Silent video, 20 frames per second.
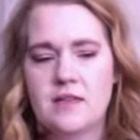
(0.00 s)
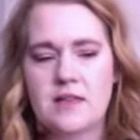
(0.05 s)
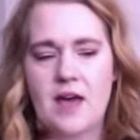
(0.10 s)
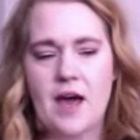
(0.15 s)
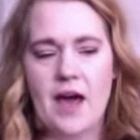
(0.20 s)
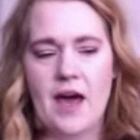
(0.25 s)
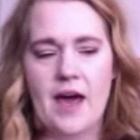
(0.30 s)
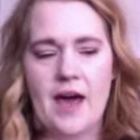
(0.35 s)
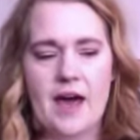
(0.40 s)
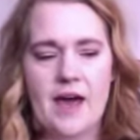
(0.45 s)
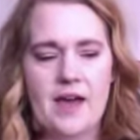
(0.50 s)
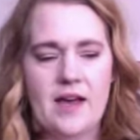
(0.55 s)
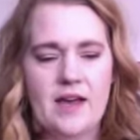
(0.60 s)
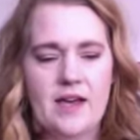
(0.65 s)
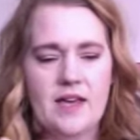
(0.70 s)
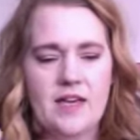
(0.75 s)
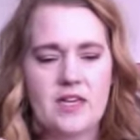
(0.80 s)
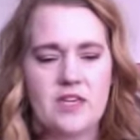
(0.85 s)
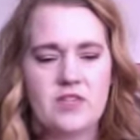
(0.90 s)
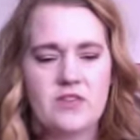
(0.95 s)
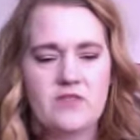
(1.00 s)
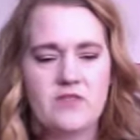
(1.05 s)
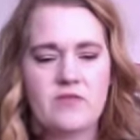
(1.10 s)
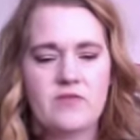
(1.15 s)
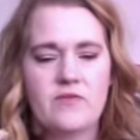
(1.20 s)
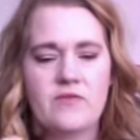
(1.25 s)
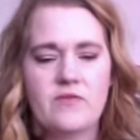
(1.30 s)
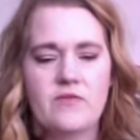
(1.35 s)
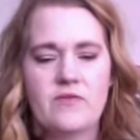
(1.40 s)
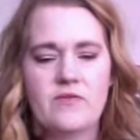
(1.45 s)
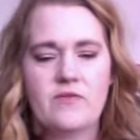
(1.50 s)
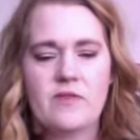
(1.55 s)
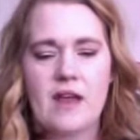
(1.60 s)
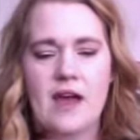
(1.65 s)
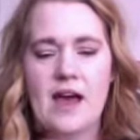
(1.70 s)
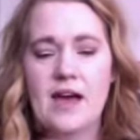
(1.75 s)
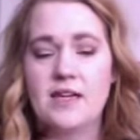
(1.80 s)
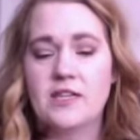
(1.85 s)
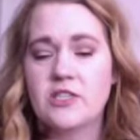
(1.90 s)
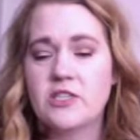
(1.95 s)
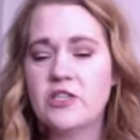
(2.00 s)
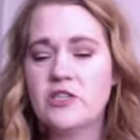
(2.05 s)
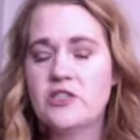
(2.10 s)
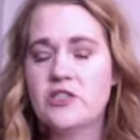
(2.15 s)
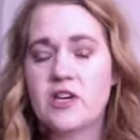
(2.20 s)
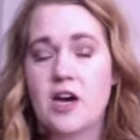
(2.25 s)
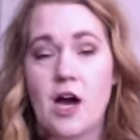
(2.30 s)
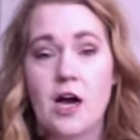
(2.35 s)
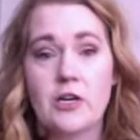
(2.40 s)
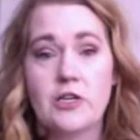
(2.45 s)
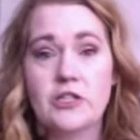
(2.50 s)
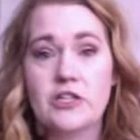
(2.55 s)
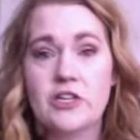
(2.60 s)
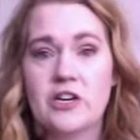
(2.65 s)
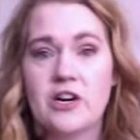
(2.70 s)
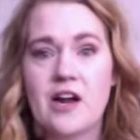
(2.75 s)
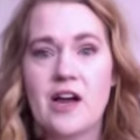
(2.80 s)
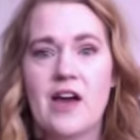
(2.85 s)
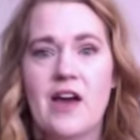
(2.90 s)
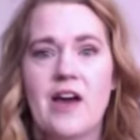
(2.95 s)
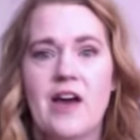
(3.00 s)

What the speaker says: Ask your doctor